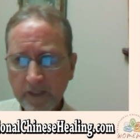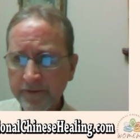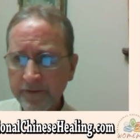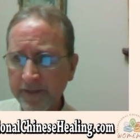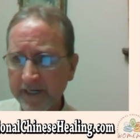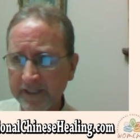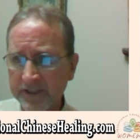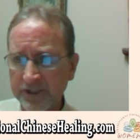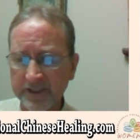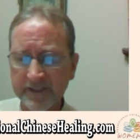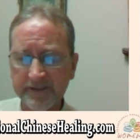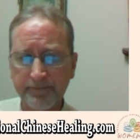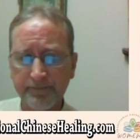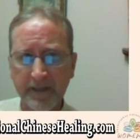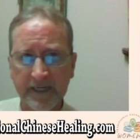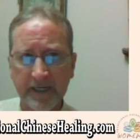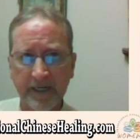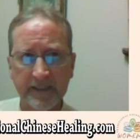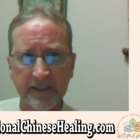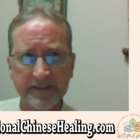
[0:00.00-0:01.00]
that just
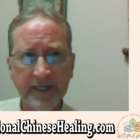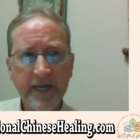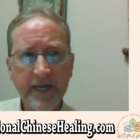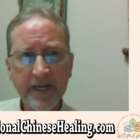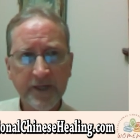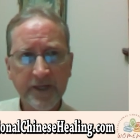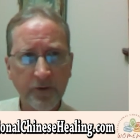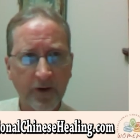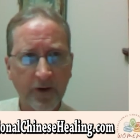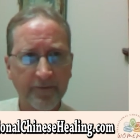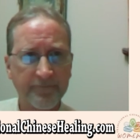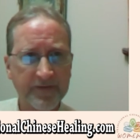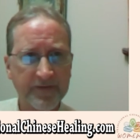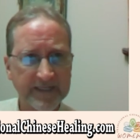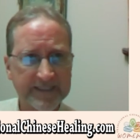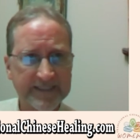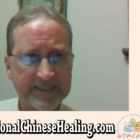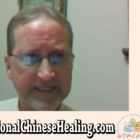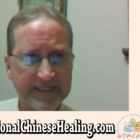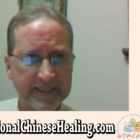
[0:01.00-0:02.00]
because you have
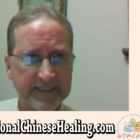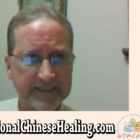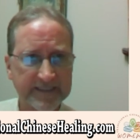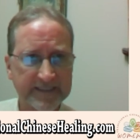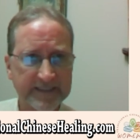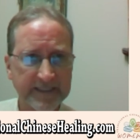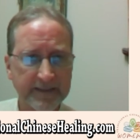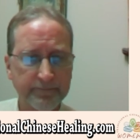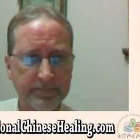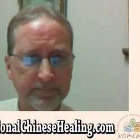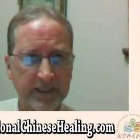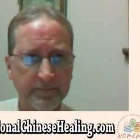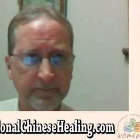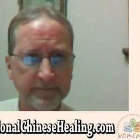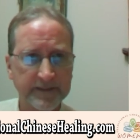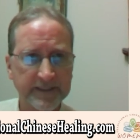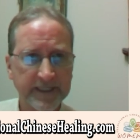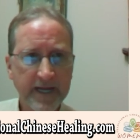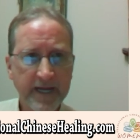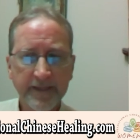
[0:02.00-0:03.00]
this set of
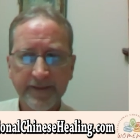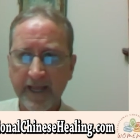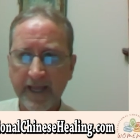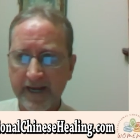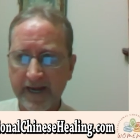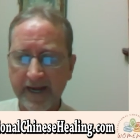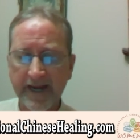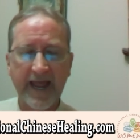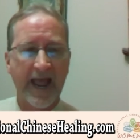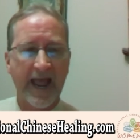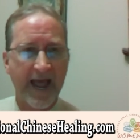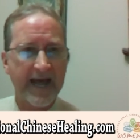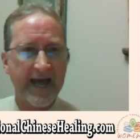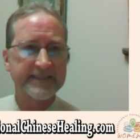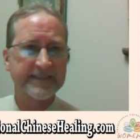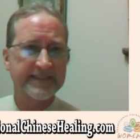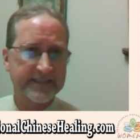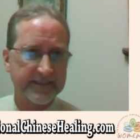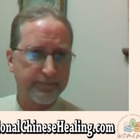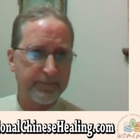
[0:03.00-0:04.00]
symptoms, that it
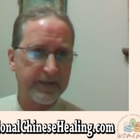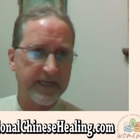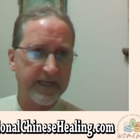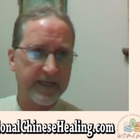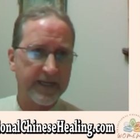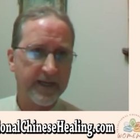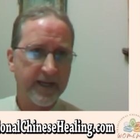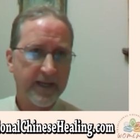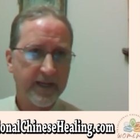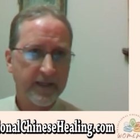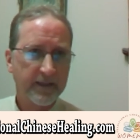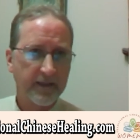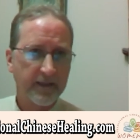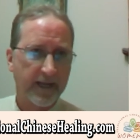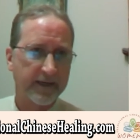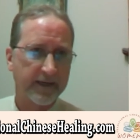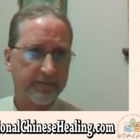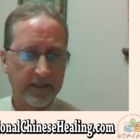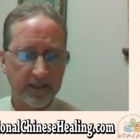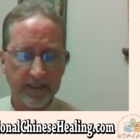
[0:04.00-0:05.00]
has to be,
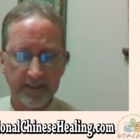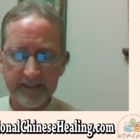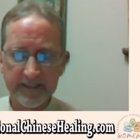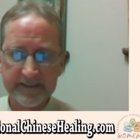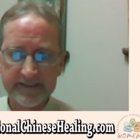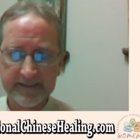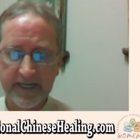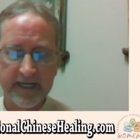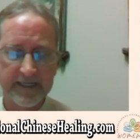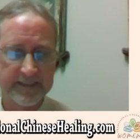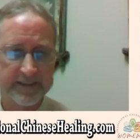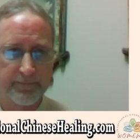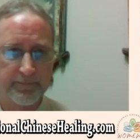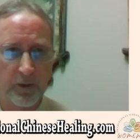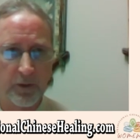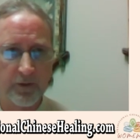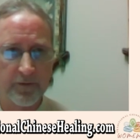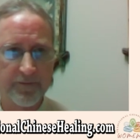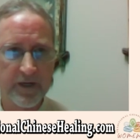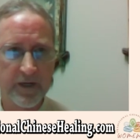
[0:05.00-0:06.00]
like in this case, a
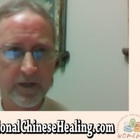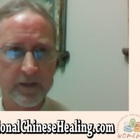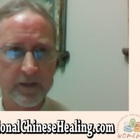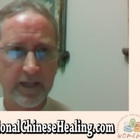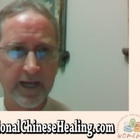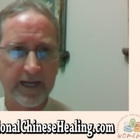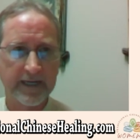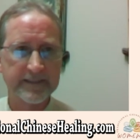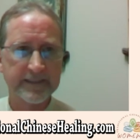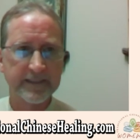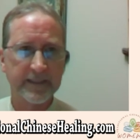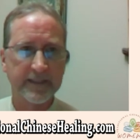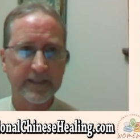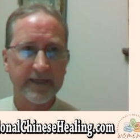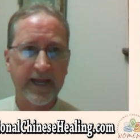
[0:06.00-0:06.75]
motor vehicle accident.